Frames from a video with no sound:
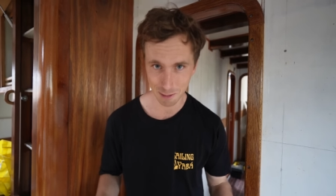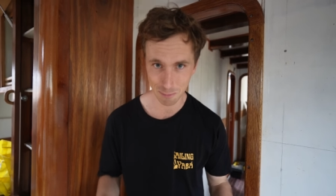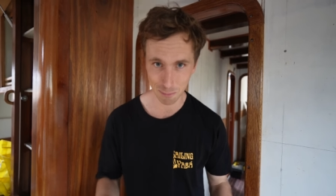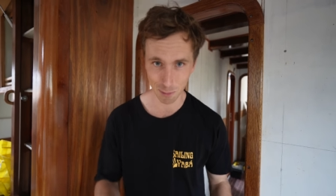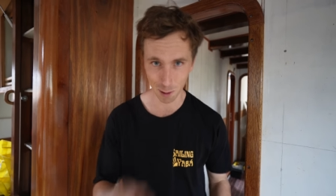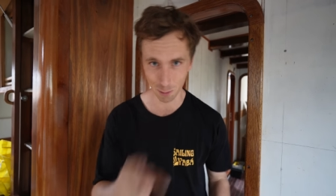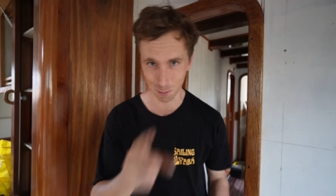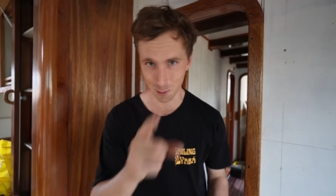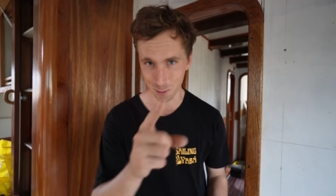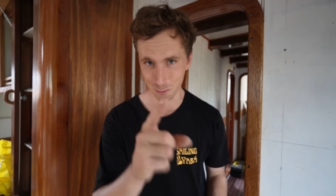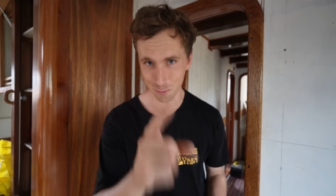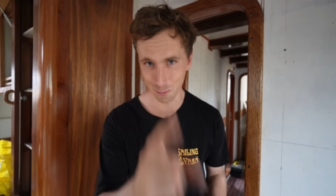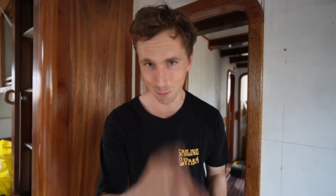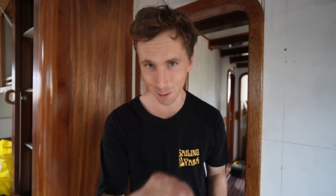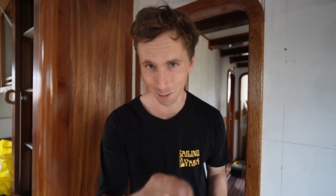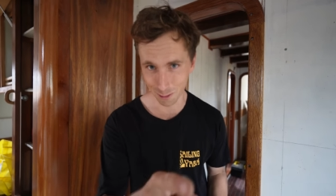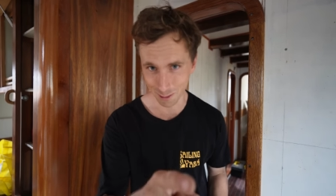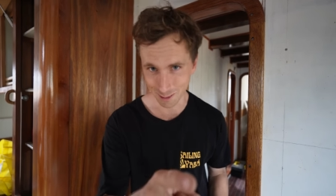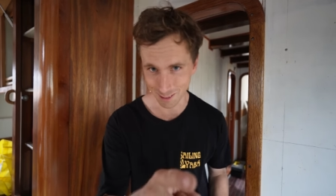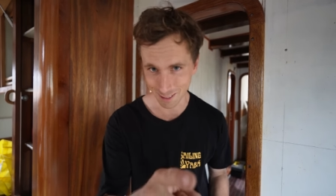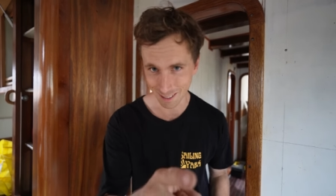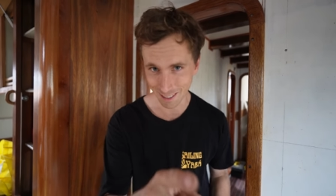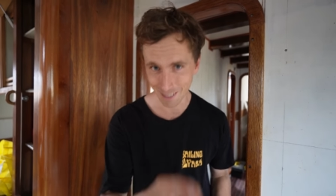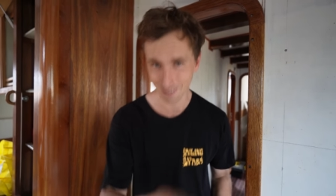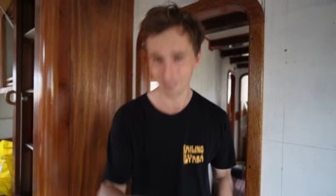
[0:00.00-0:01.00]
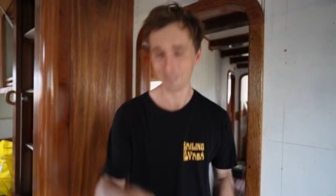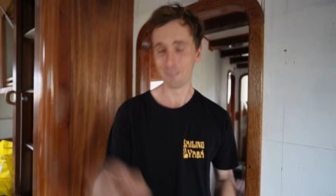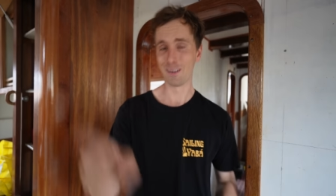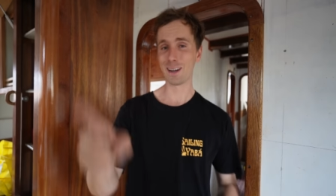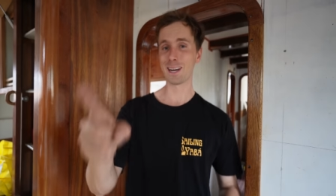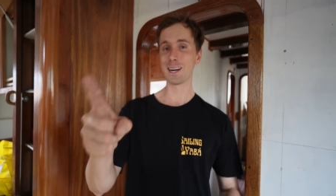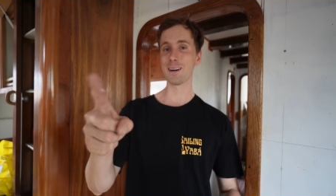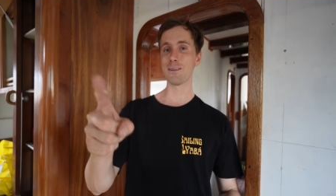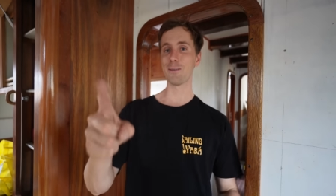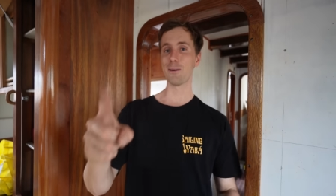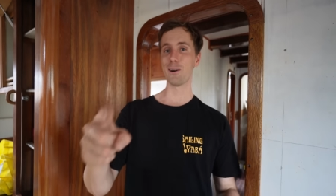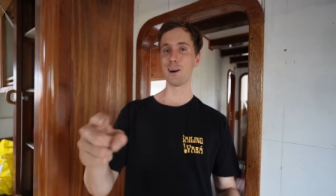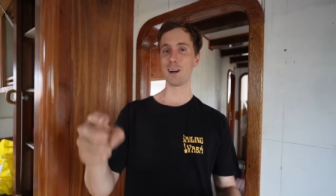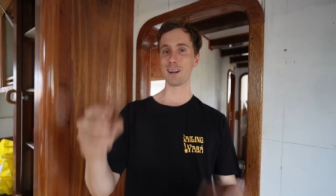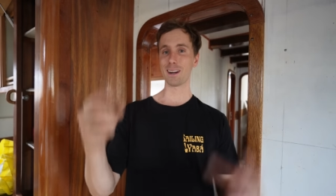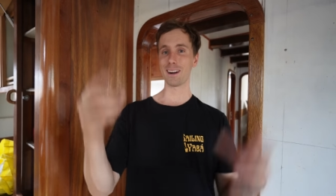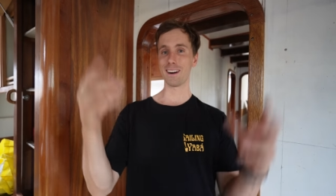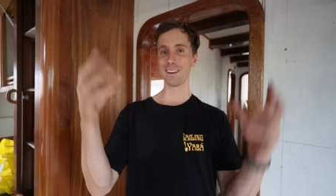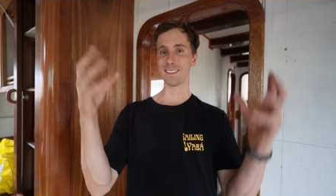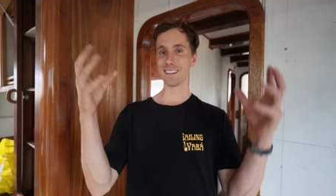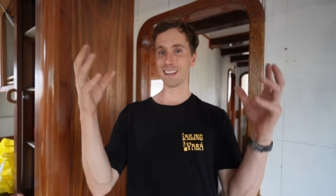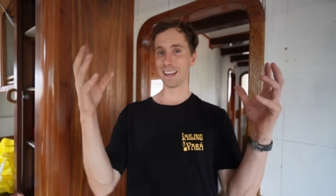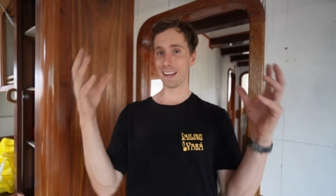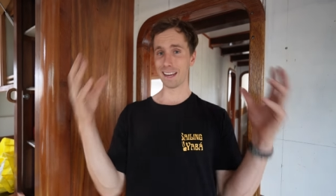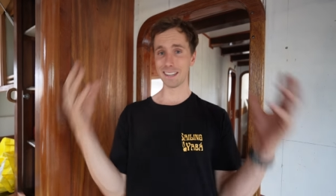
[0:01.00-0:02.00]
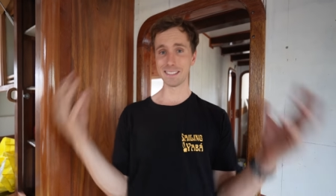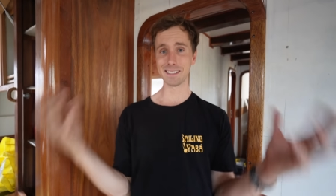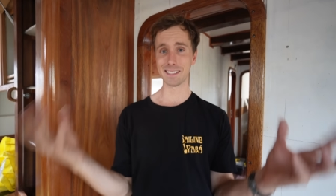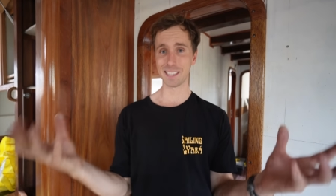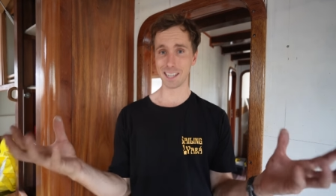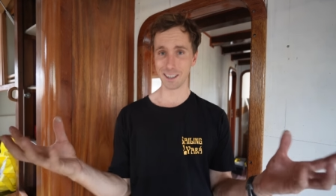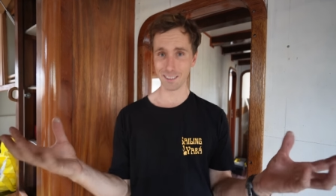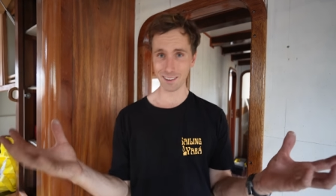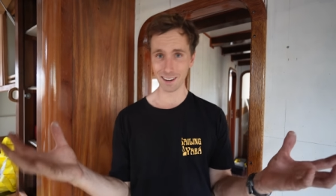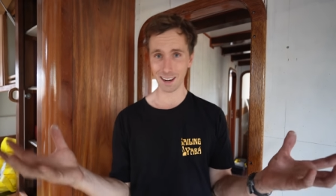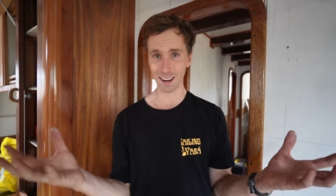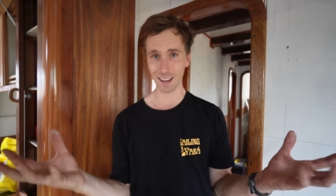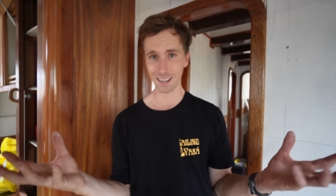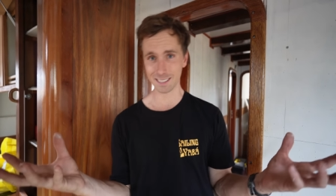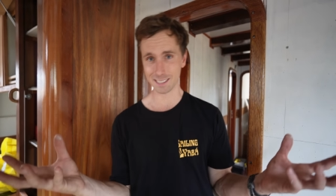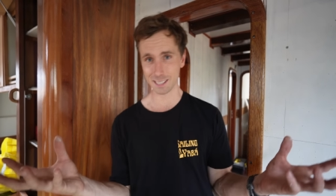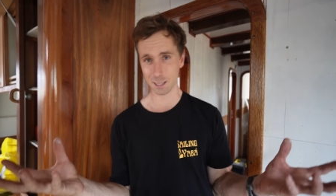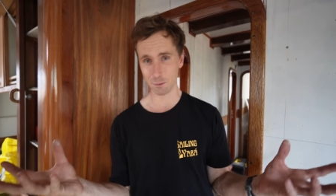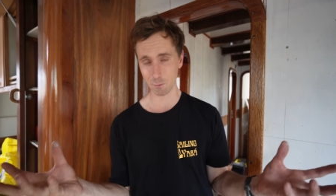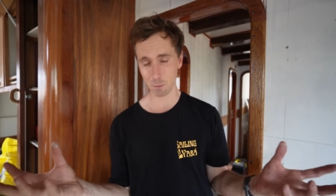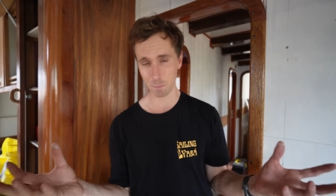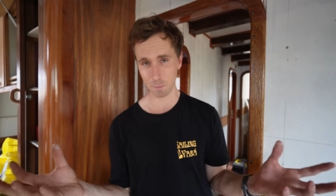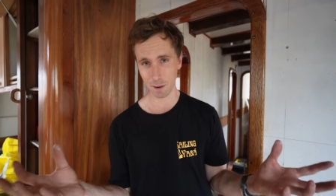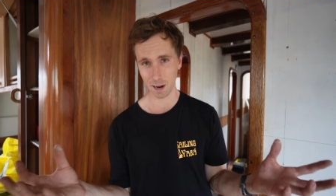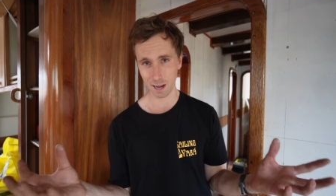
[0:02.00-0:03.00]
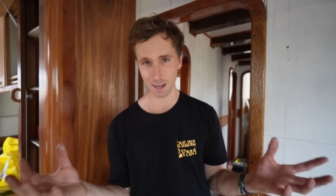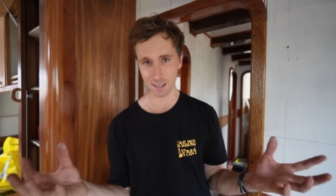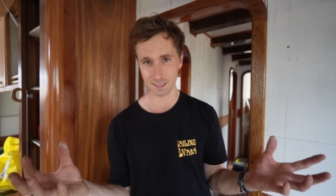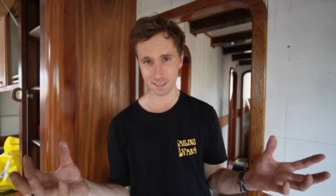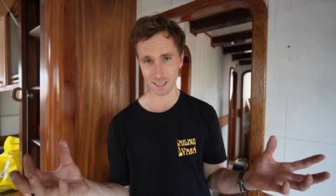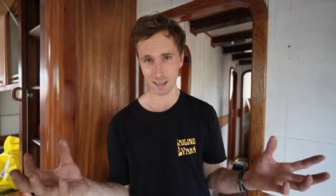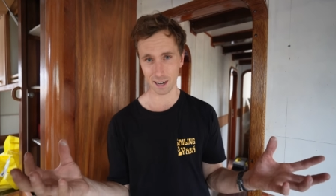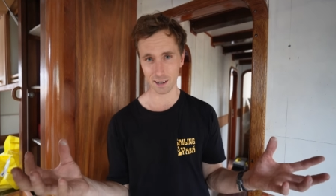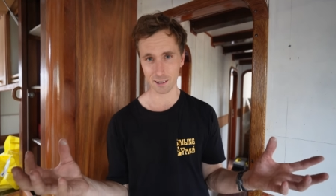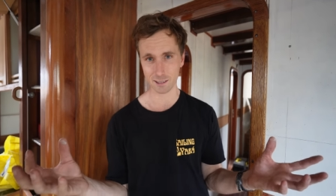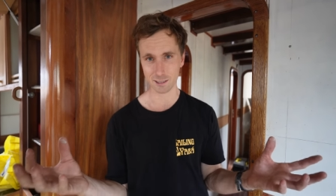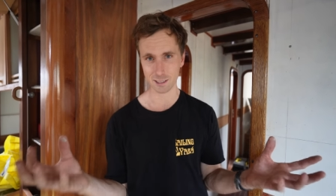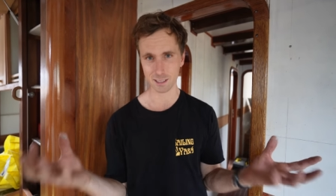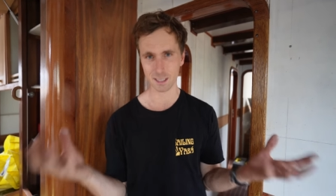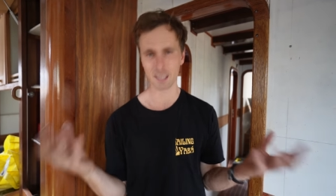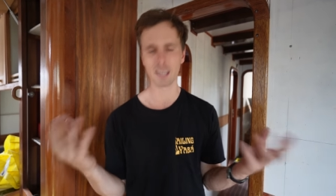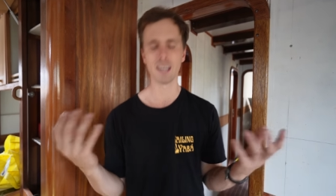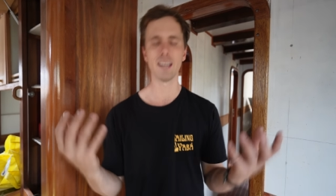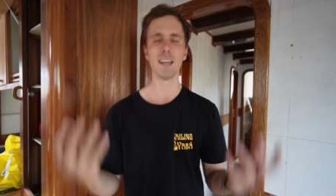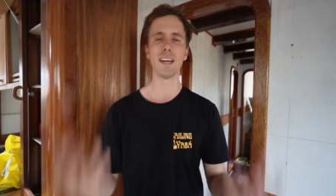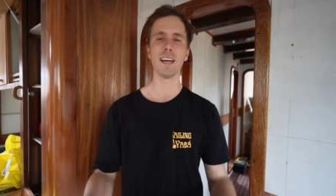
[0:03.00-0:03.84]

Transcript: But we won't. We're going to work on the interior lighting of the pilot house.